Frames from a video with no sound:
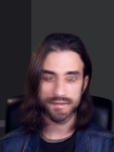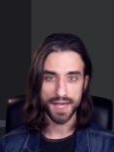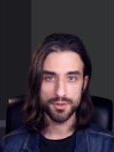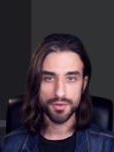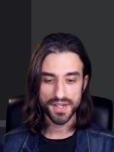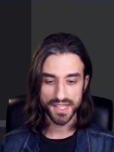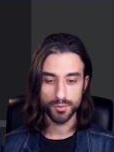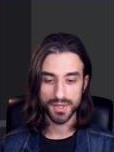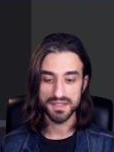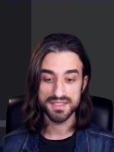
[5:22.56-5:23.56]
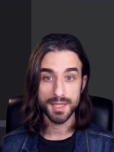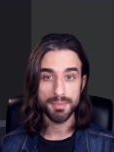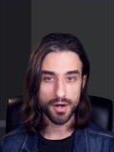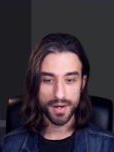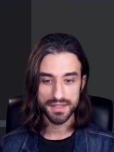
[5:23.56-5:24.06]
And the fact that we can
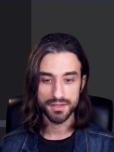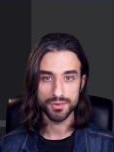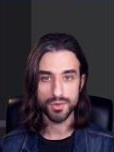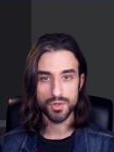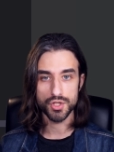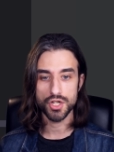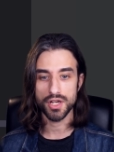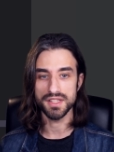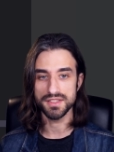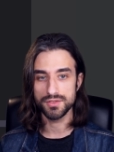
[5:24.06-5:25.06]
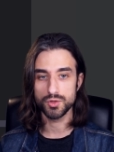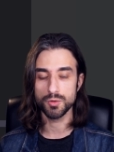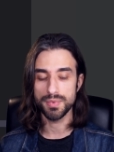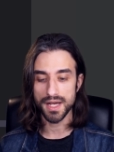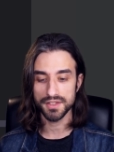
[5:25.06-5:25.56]
separate the closure in these
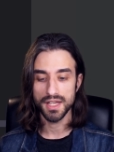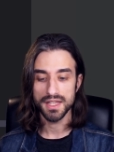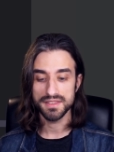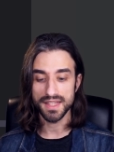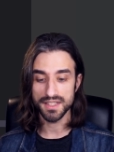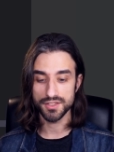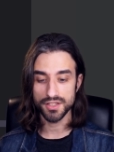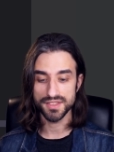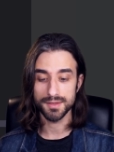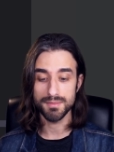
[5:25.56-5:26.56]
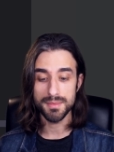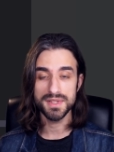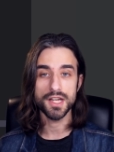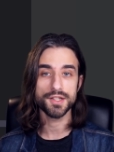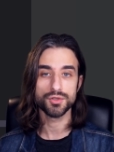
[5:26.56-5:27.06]
two parts tells us that
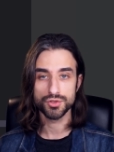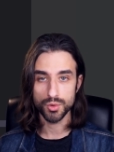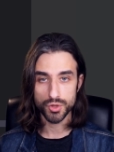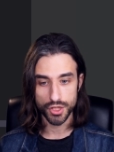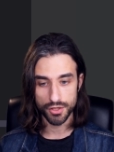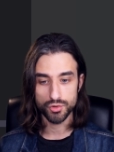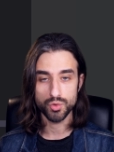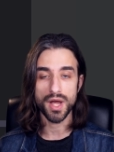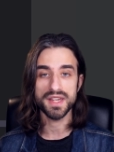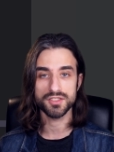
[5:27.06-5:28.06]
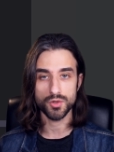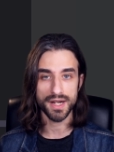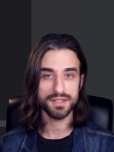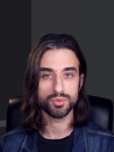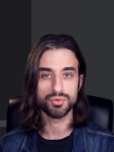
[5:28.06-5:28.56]
maybe there is a solution to
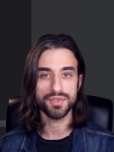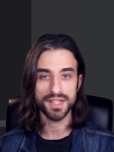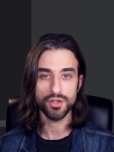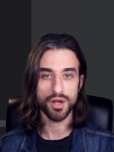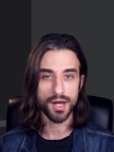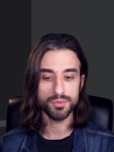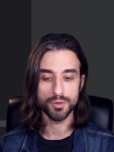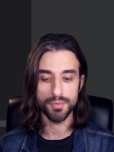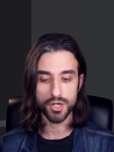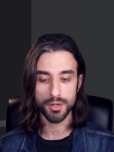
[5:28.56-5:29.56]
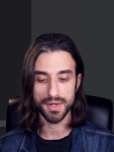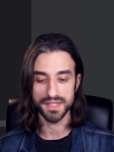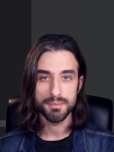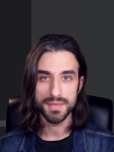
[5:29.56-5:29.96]
extract, to factor out the boilerplate.